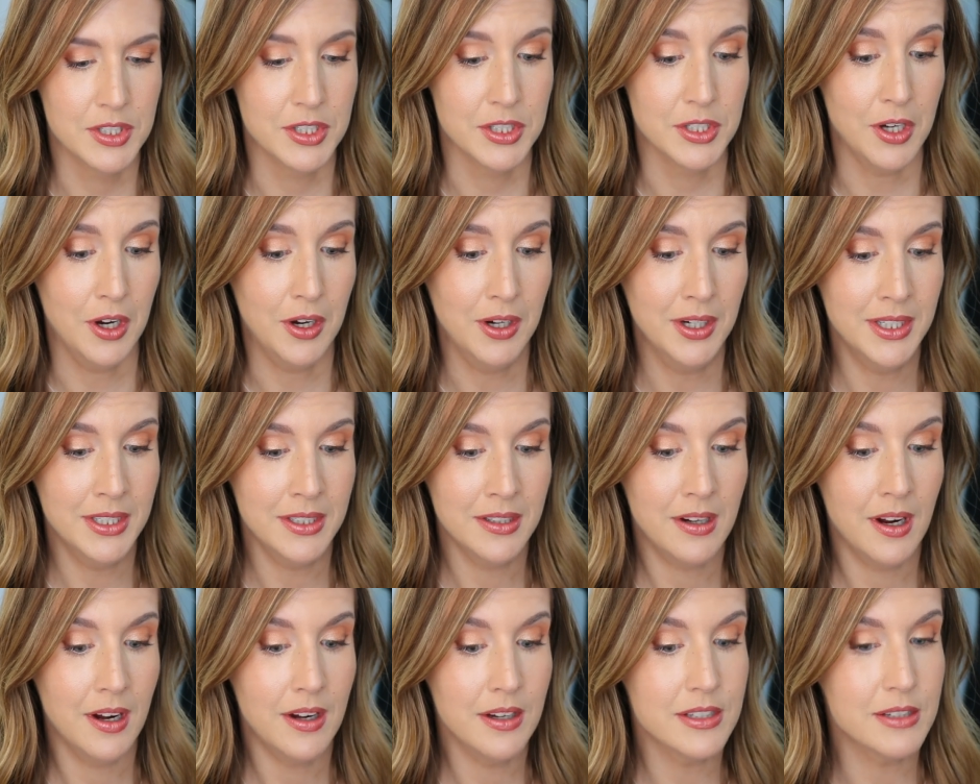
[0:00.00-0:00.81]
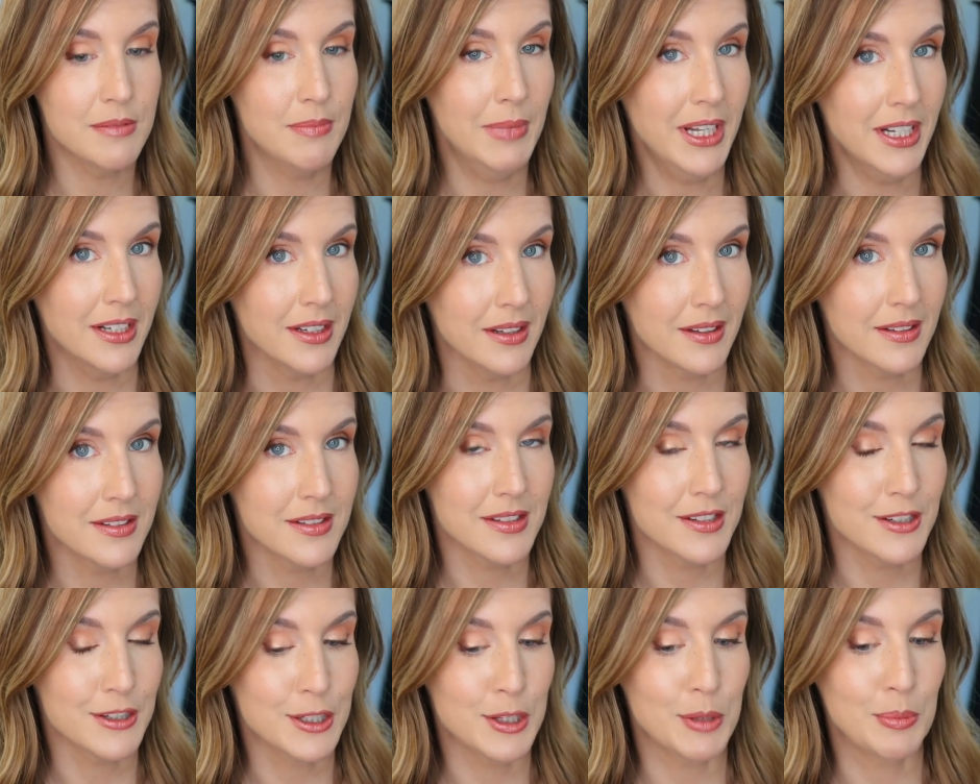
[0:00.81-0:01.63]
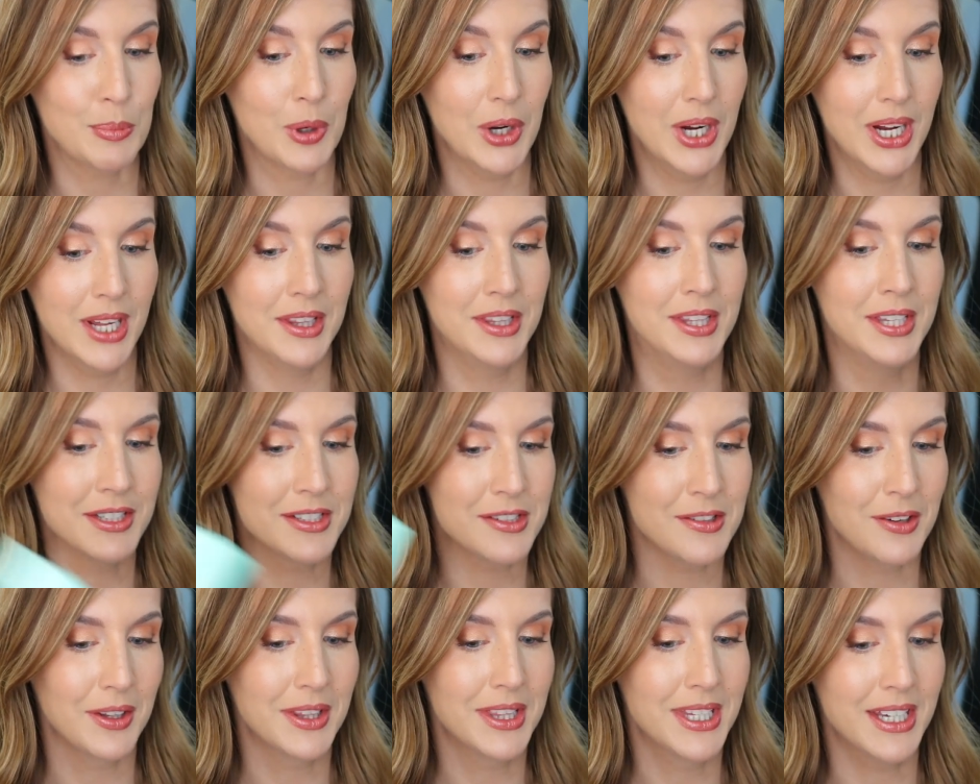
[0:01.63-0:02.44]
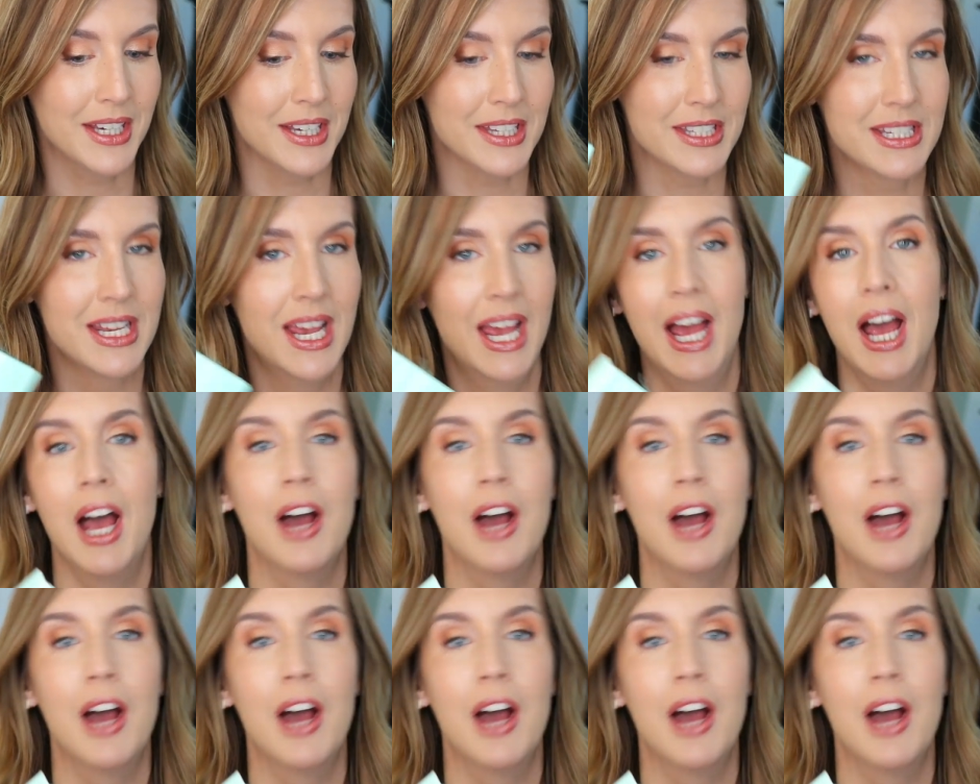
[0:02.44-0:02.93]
Zon Cosmetics is the brand that's on this.